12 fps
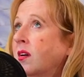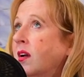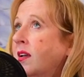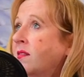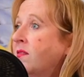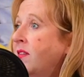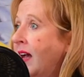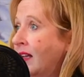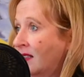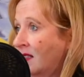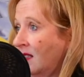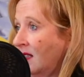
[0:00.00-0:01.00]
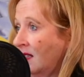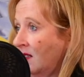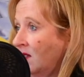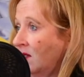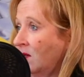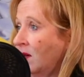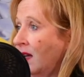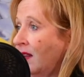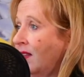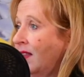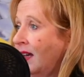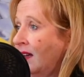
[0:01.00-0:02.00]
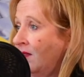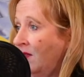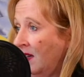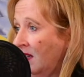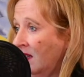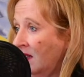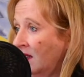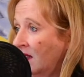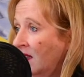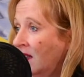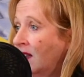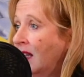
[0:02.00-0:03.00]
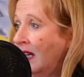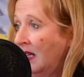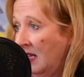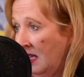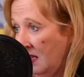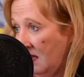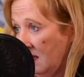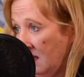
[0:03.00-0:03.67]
invest into what they feel they need,